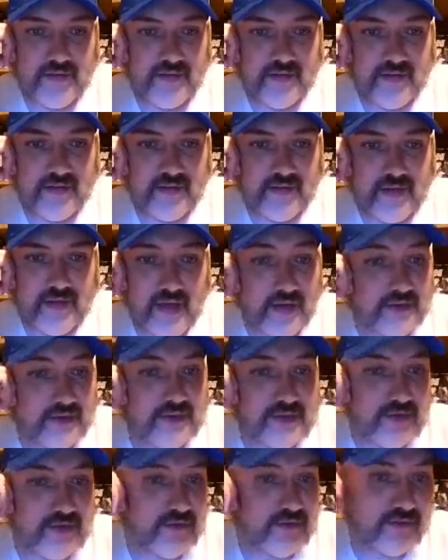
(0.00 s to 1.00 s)
was shooting for the
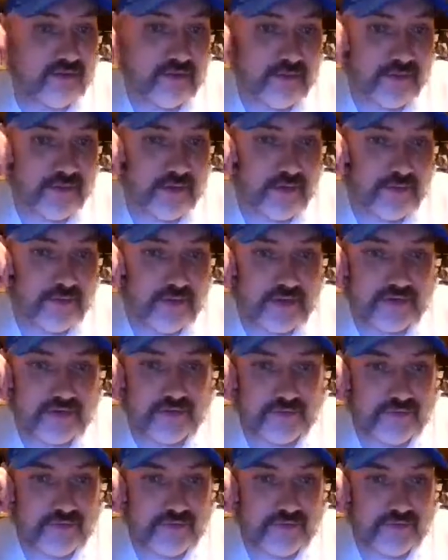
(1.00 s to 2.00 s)
World Wrestling
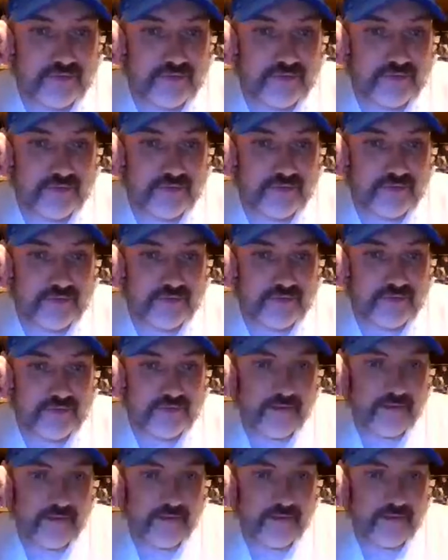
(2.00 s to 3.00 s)
Federation champion.
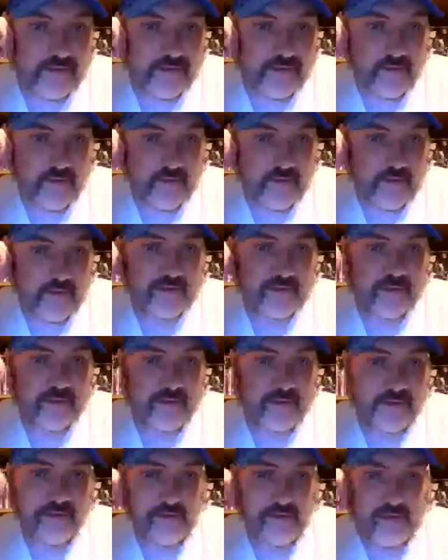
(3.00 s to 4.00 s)
I mean, I'm just gonna say,
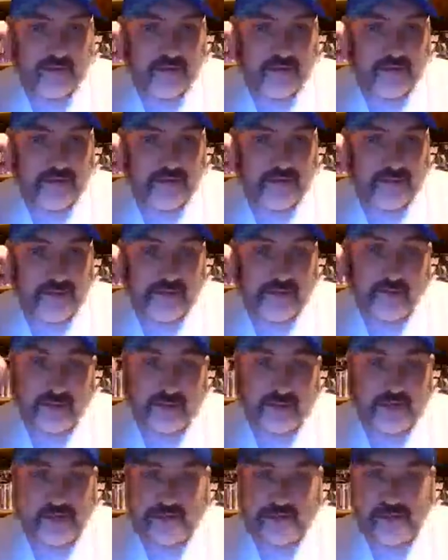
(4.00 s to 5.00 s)
of course, there's
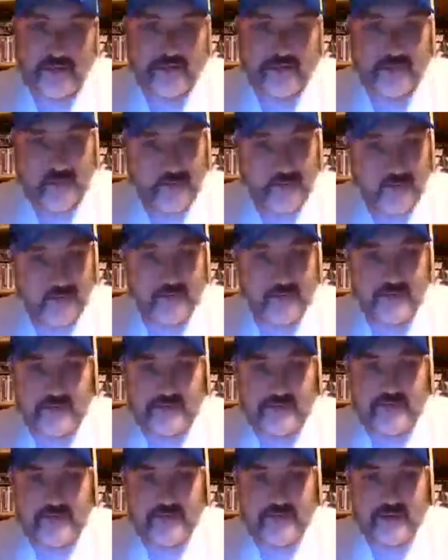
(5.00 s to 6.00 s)
nothing wrong with
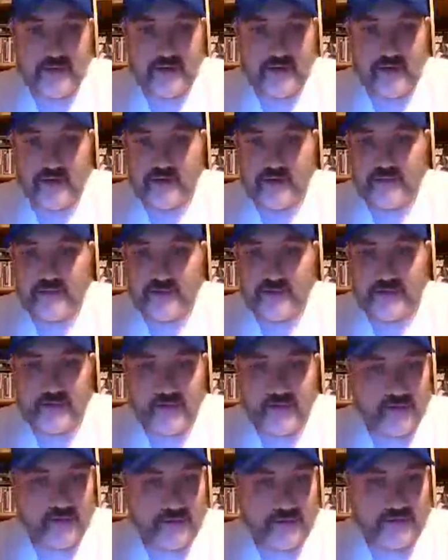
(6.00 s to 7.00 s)
Harley Race. Harley Race
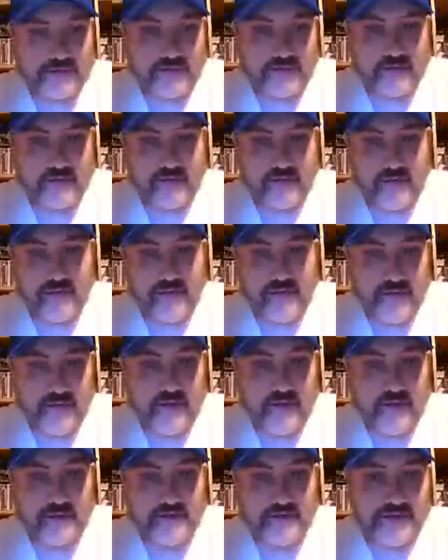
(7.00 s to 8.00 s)
was a great
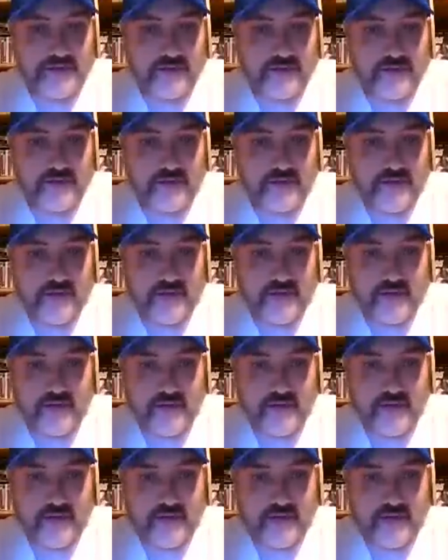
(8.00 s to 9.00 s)
legend.
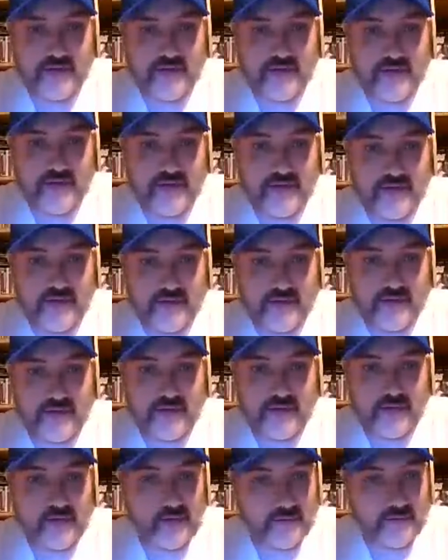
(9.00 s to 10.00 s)
You know, he
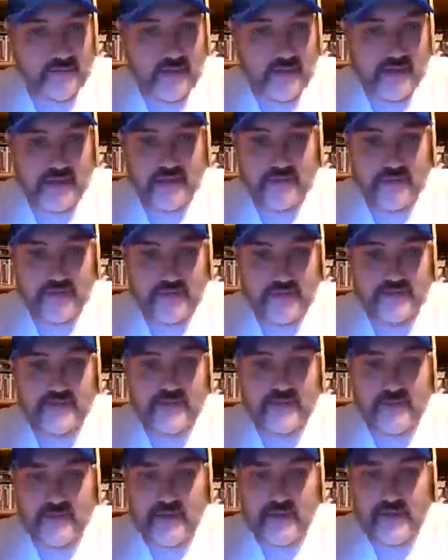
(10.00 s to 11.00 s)
may rest in
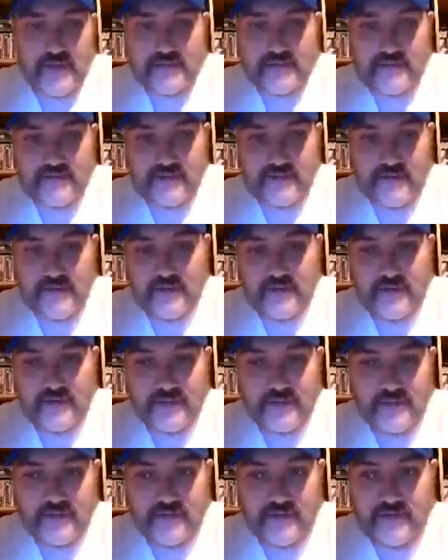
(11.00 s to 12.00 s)
peace. You
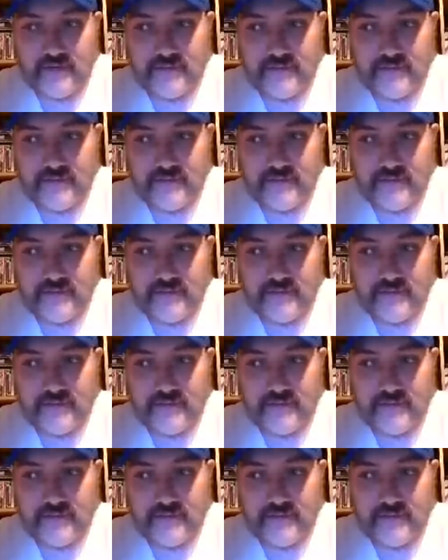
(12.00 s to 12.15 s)
know,